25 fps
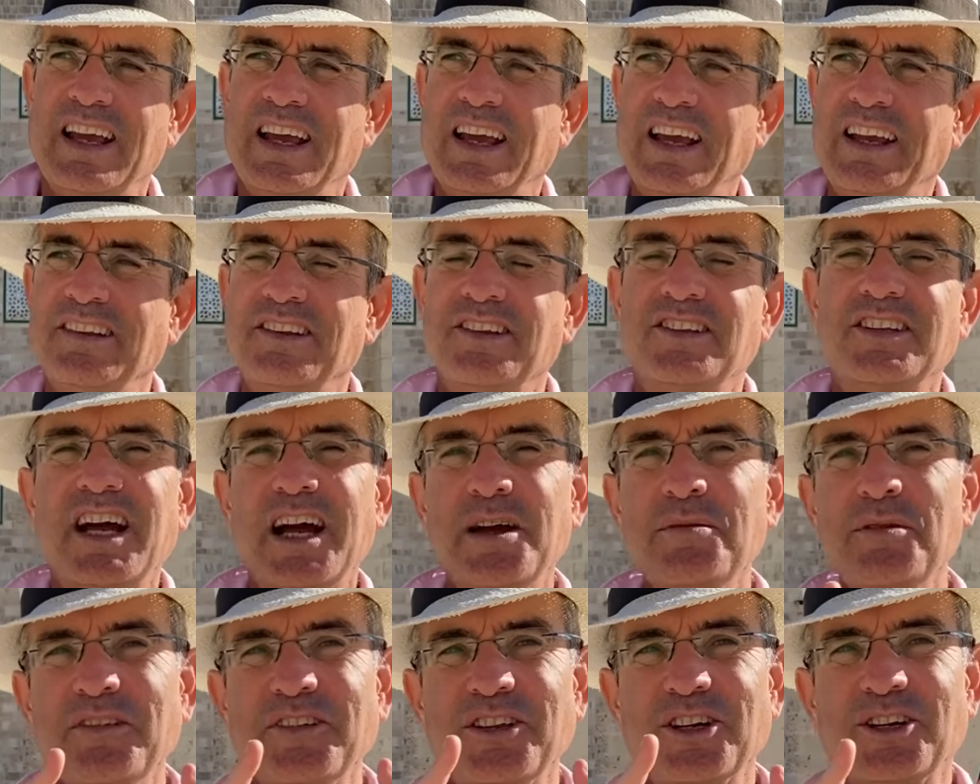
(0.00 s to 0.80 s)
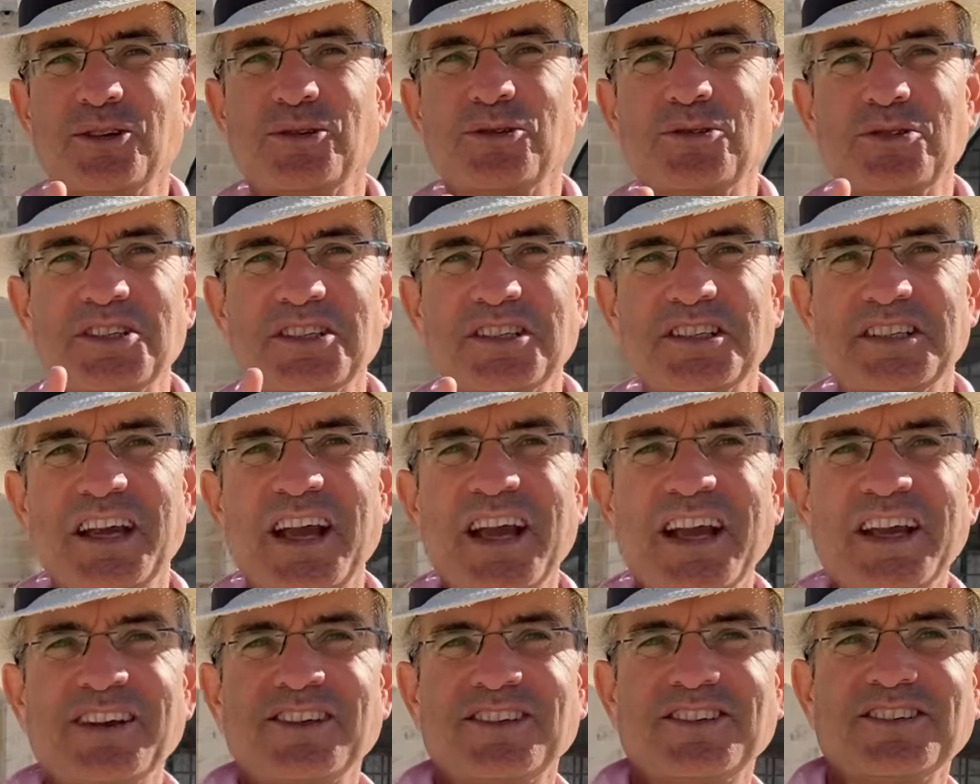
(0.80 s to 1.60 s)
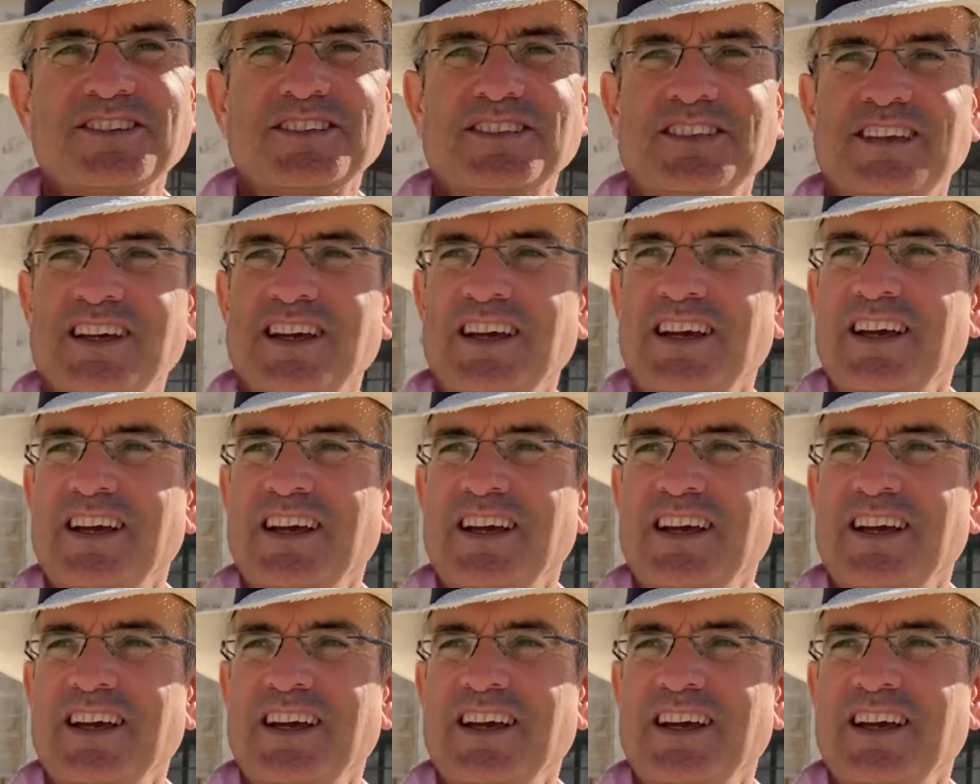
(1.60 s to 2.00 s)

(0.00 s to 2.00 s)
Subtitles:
In the time of the Crusaders,